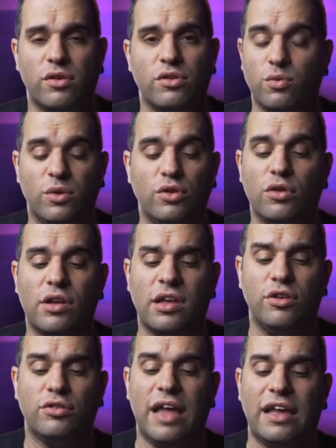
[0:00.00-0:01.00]
When you look at
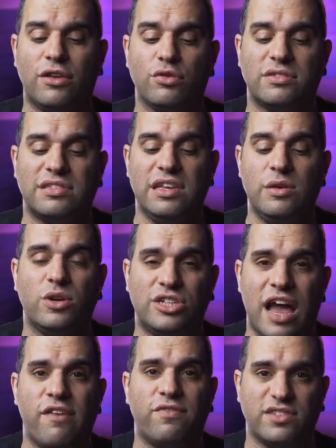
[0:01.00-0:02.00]
your deck, you'll see which
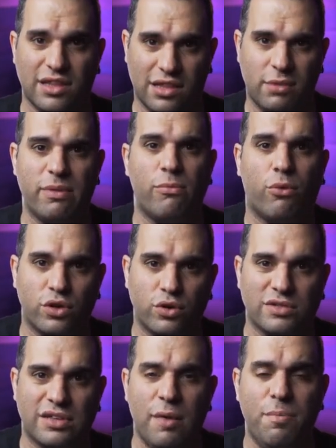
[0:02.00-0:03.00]
half is a little bit more
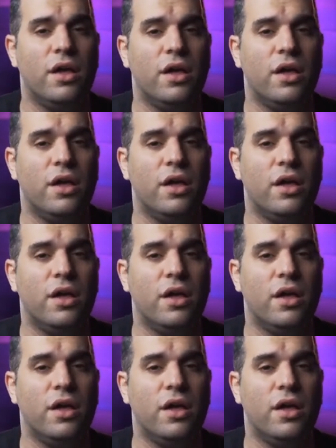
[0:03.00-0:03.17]
used up.